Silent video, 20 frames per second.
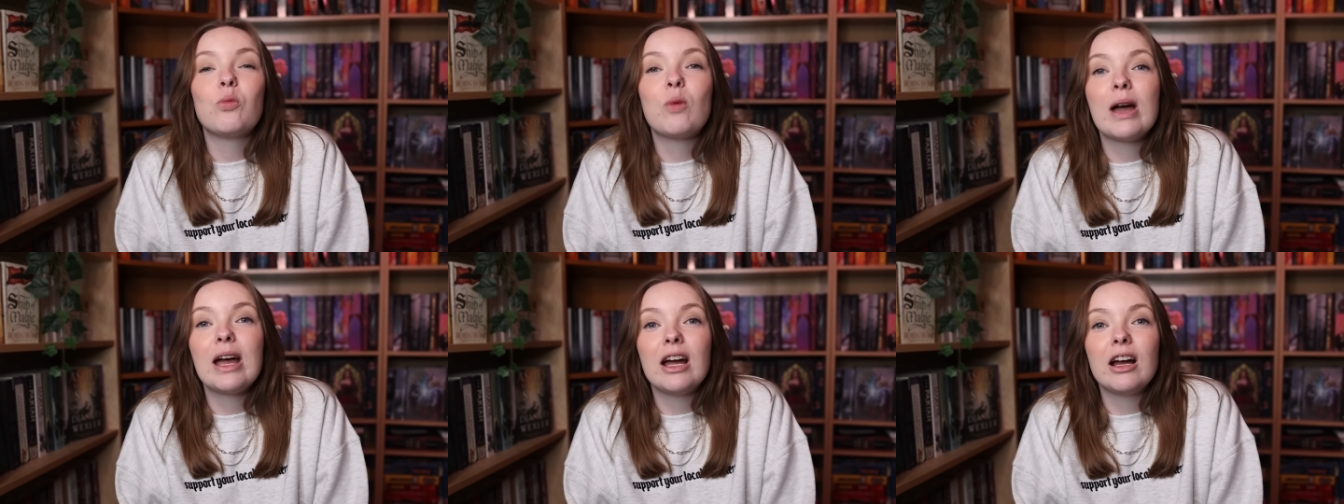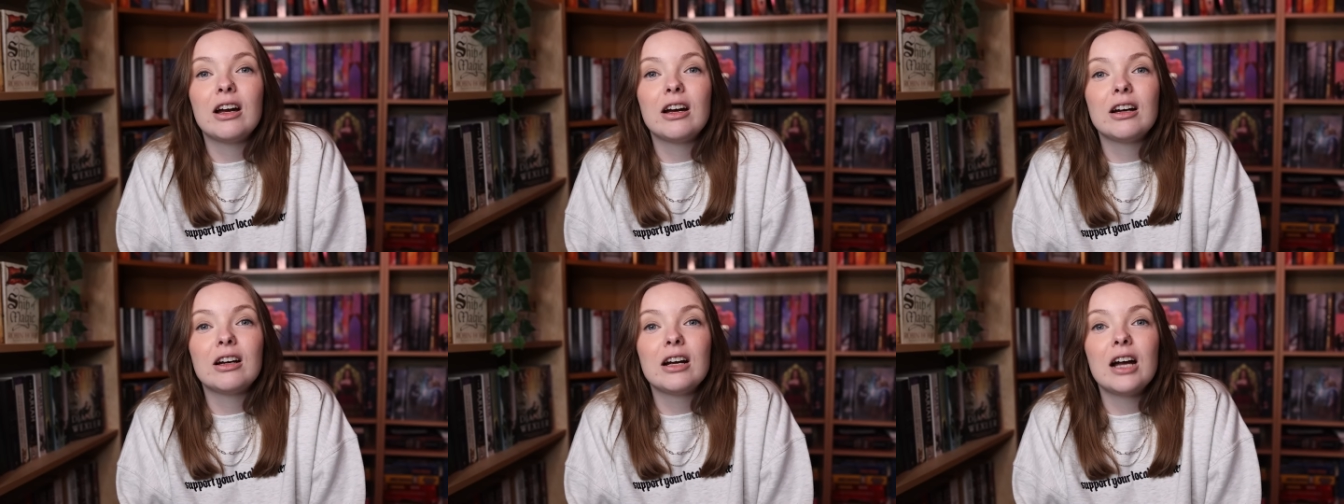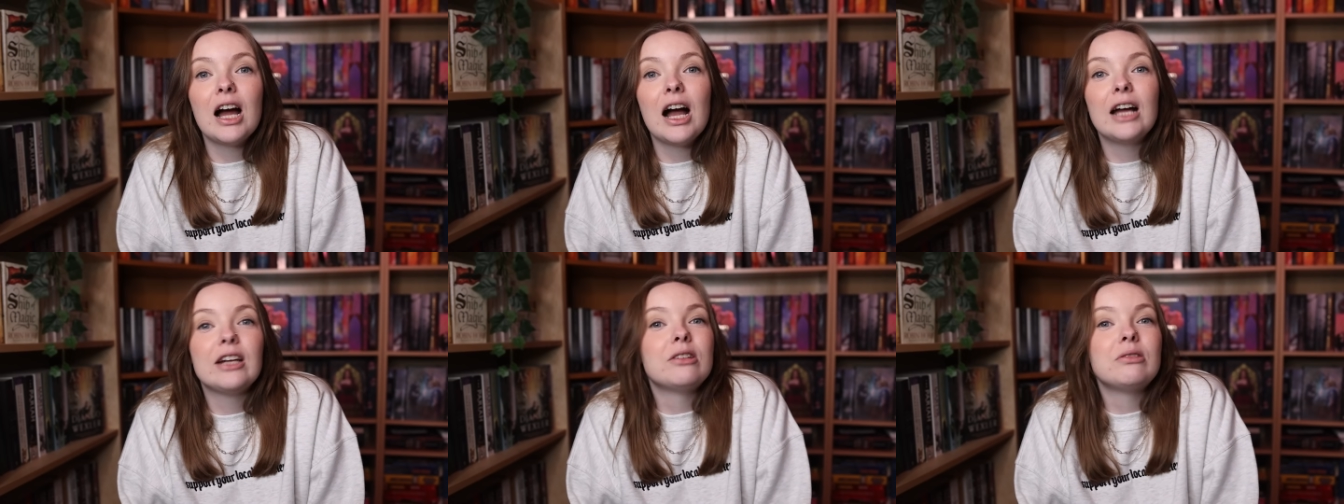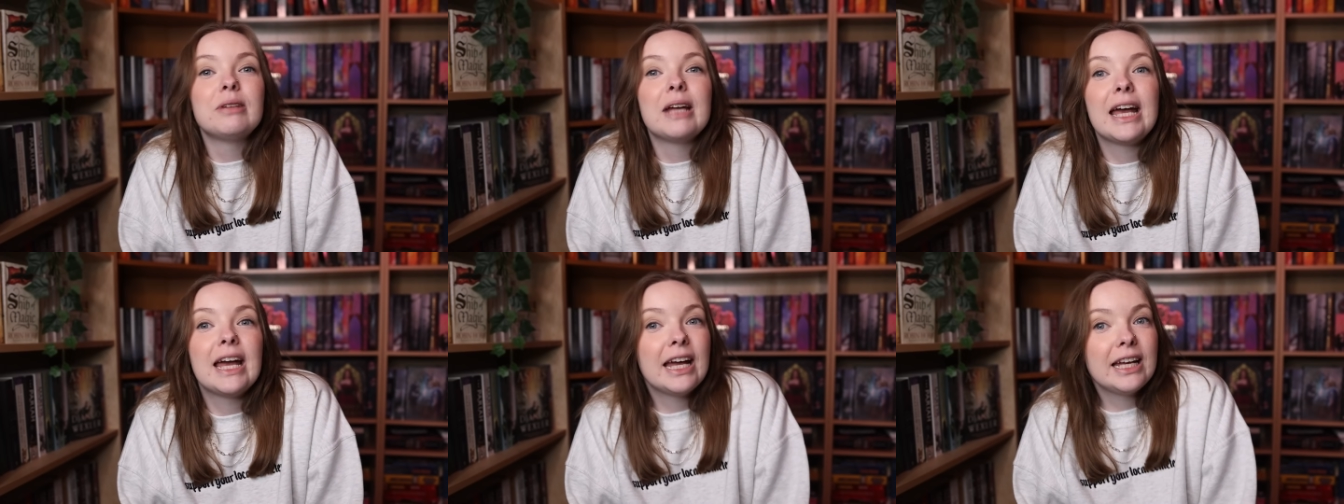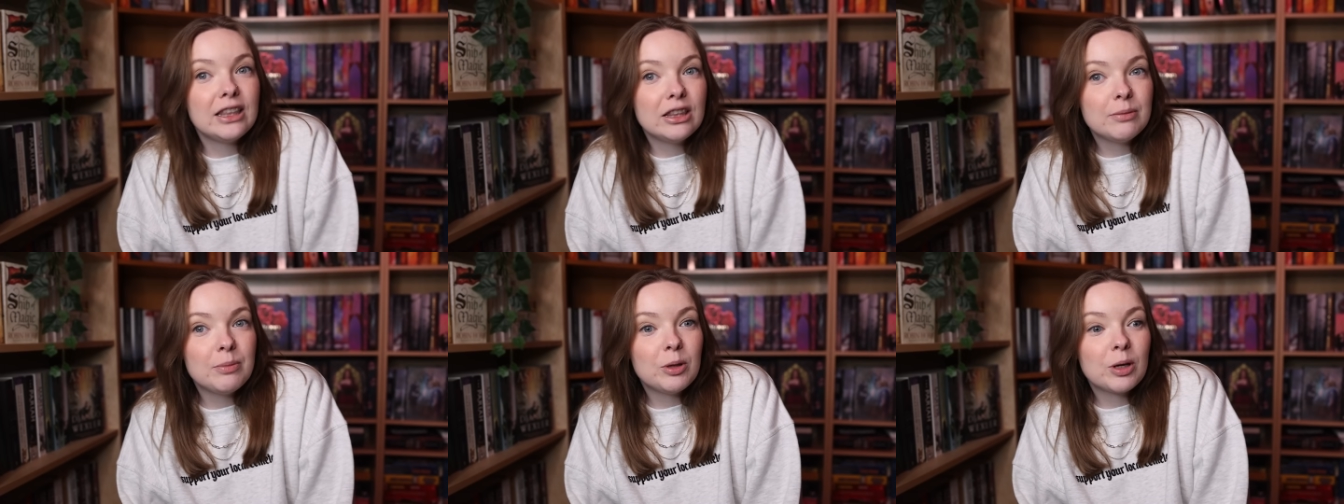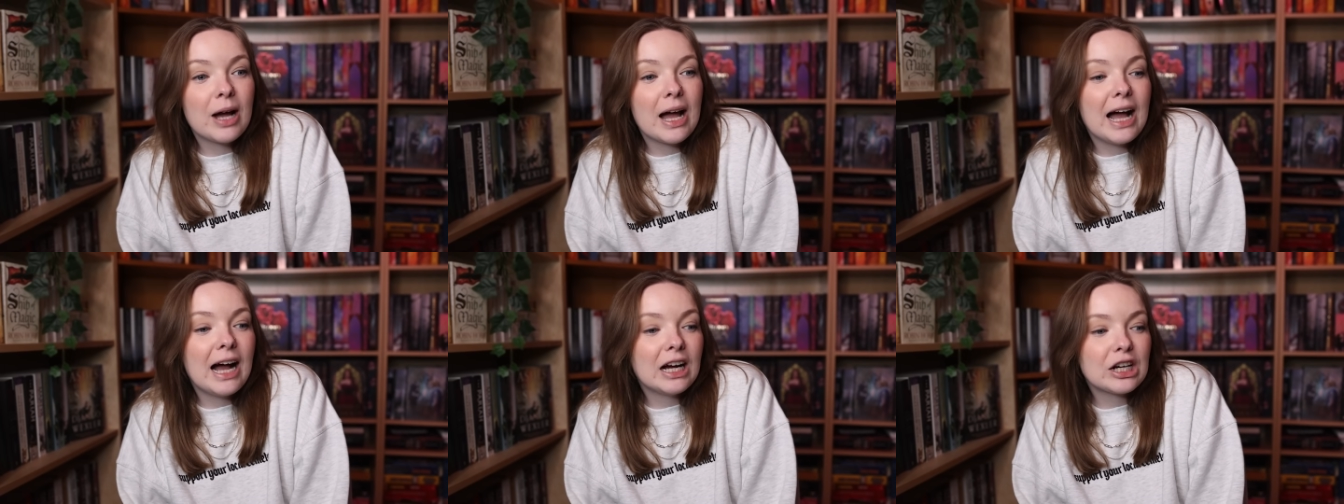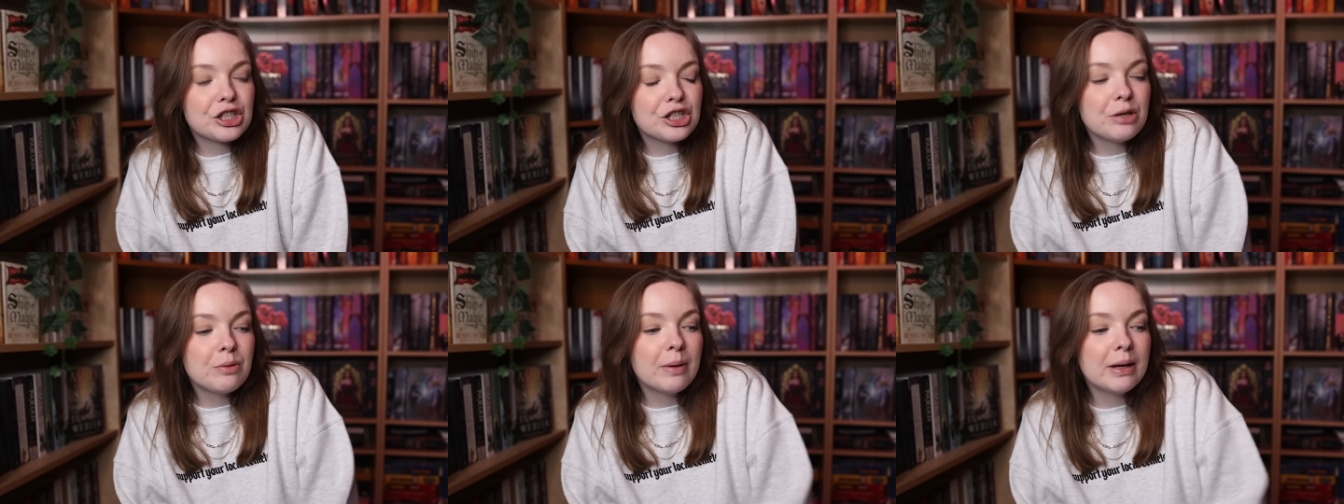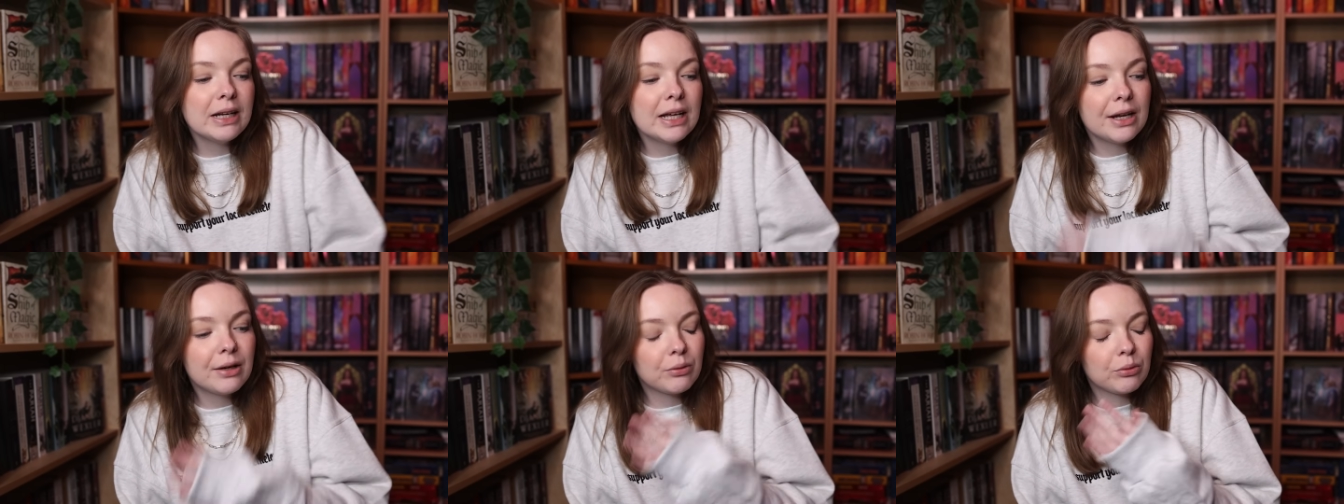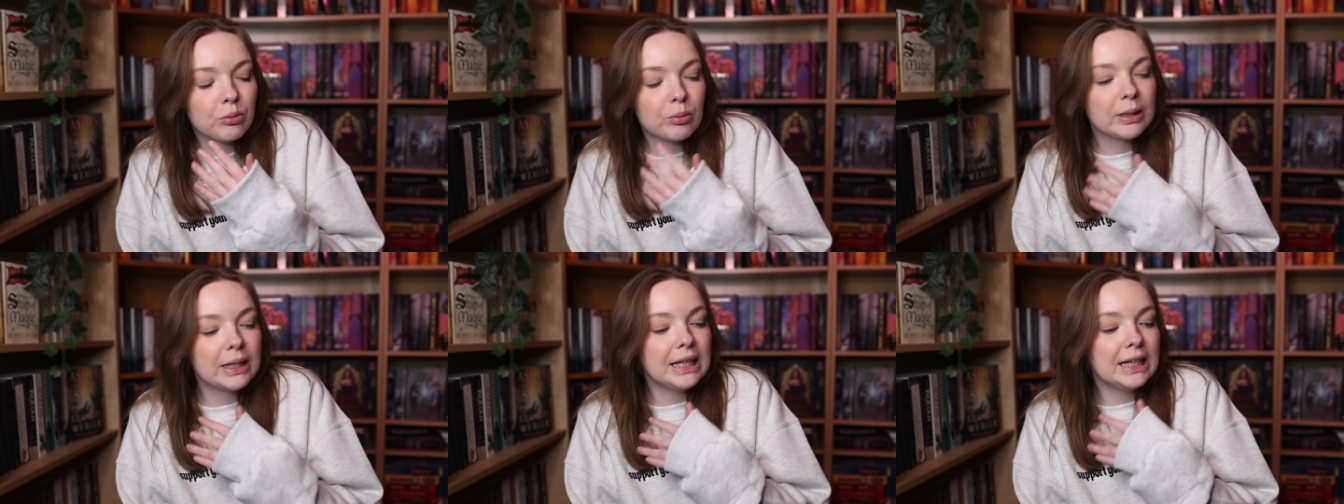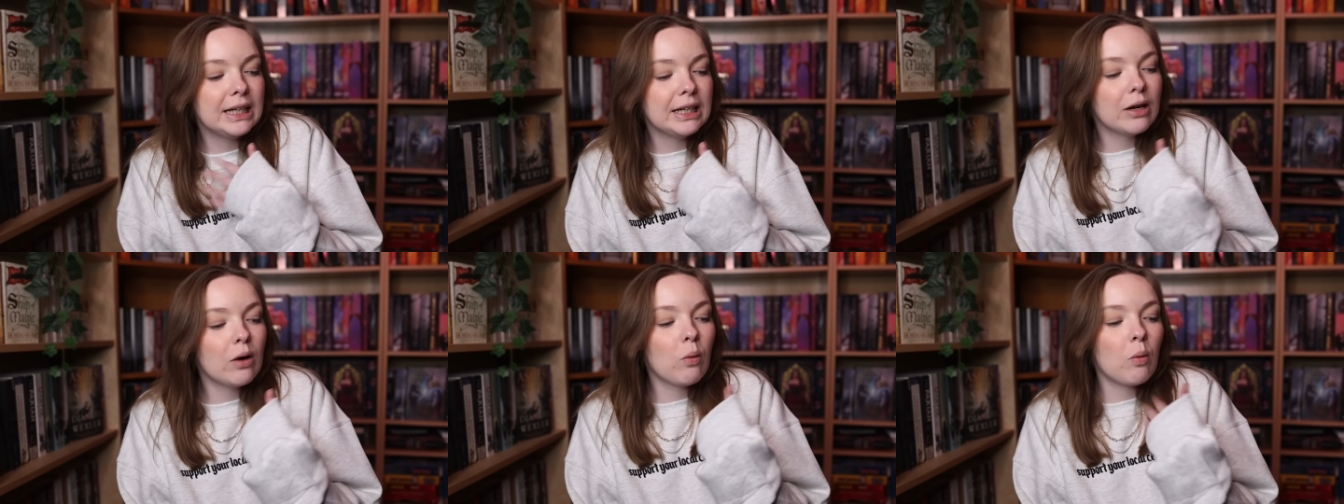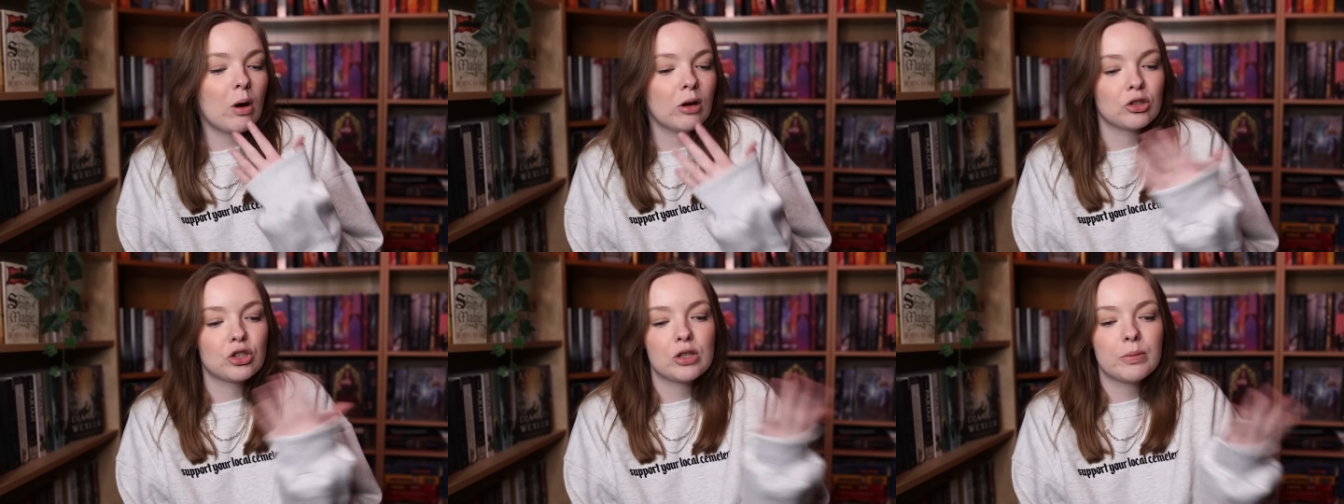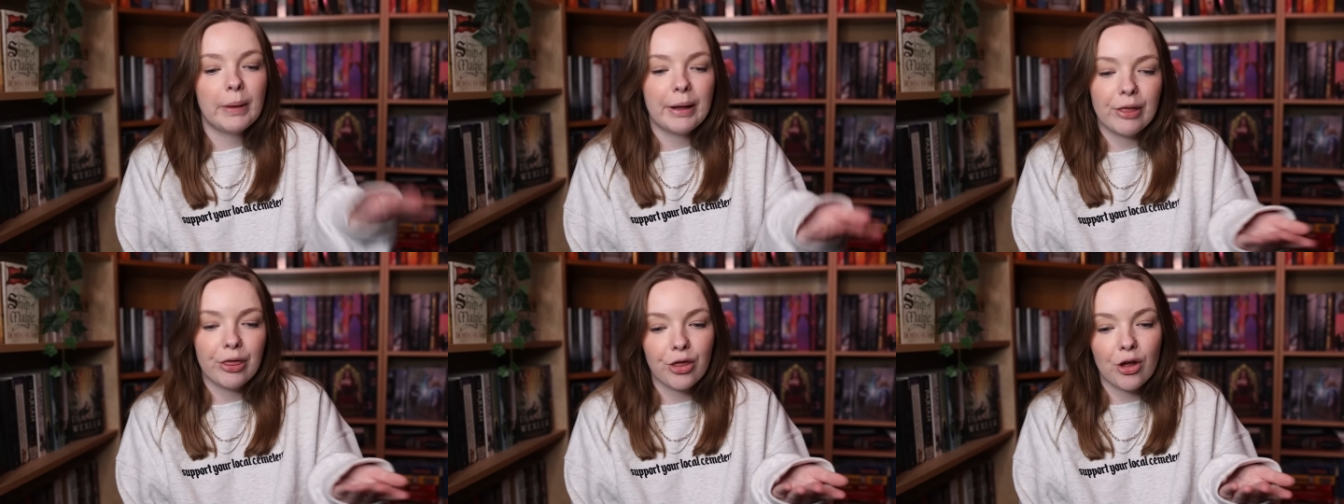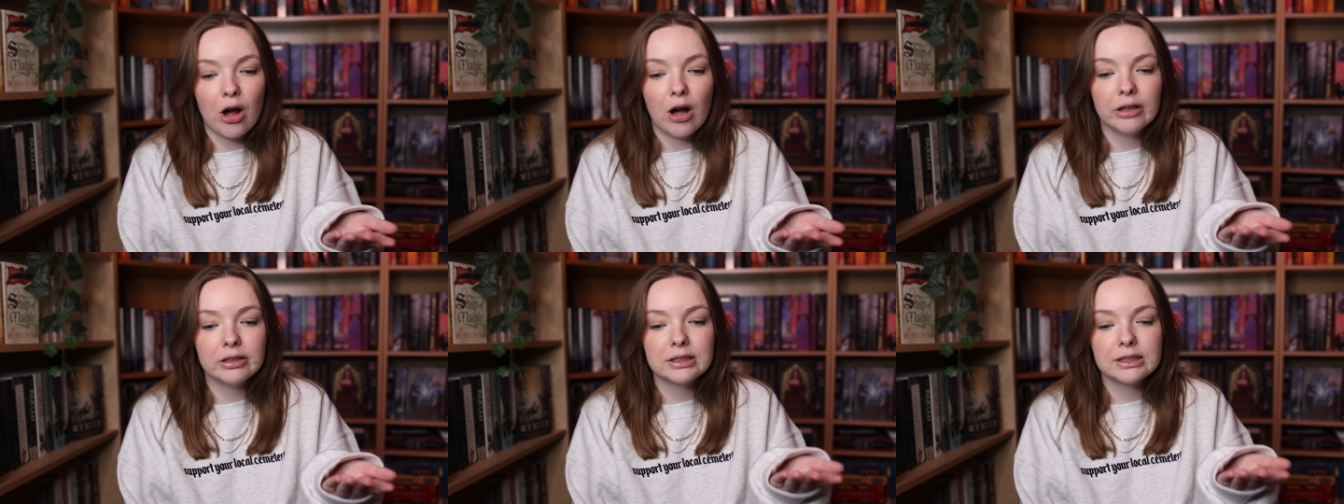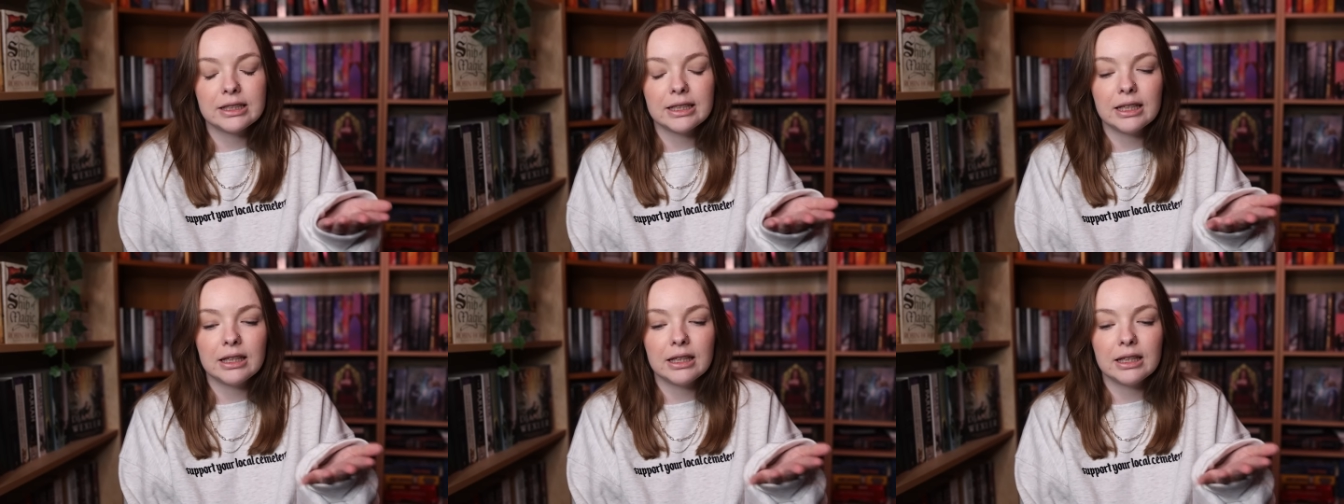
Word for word: where I don't hate the book. I actually went and re-watched my thoughts